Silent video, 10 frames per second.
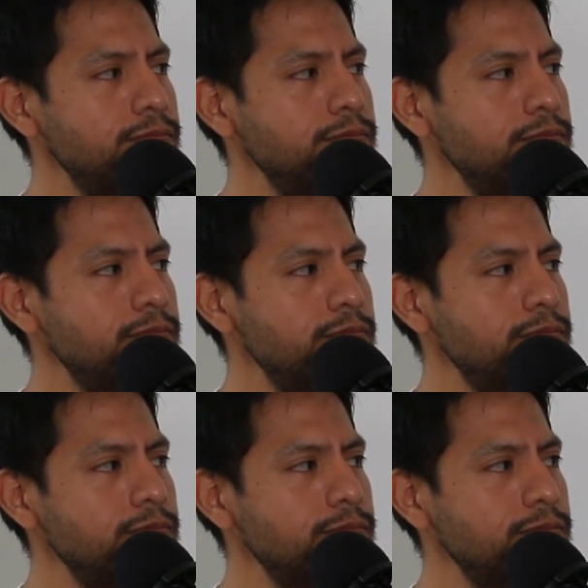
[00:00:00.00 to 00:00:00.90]

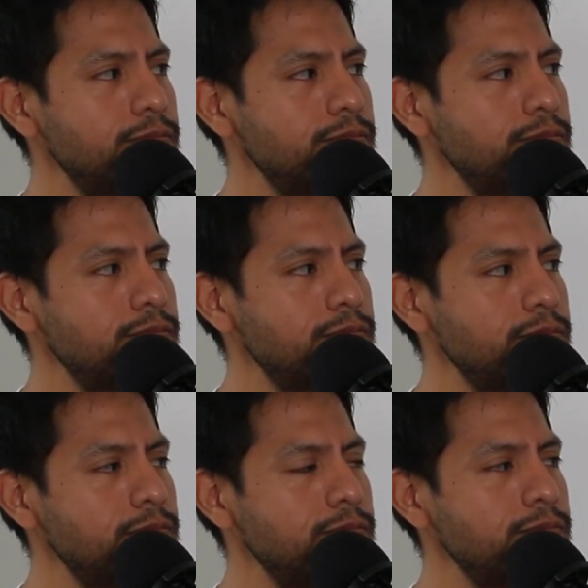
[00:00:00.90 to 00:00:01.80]

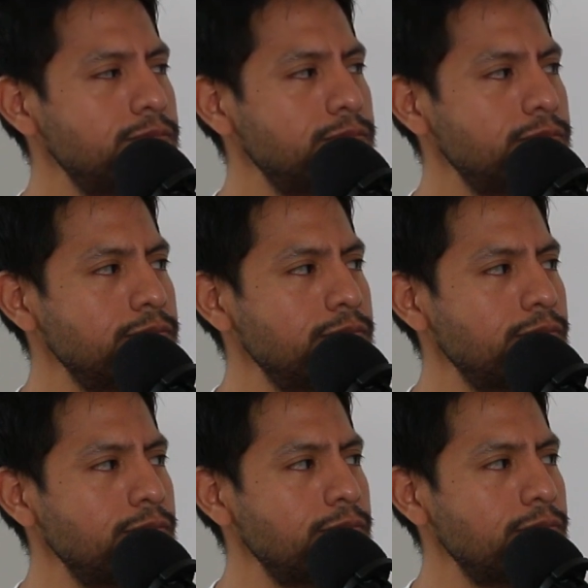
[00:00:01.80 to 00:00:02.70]

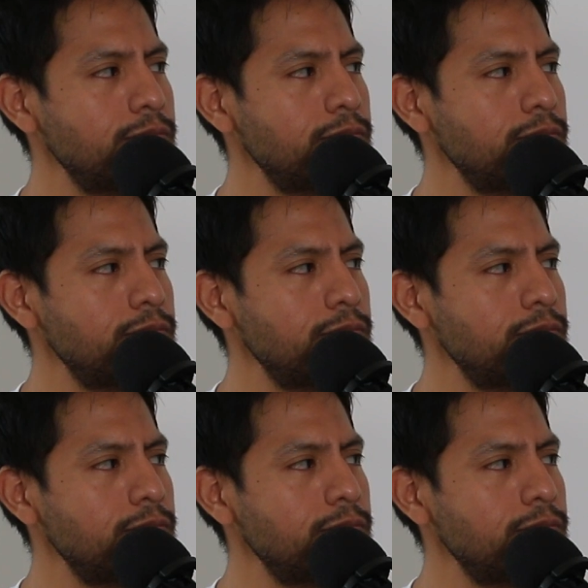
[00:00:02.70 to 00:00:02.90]
(not speaking)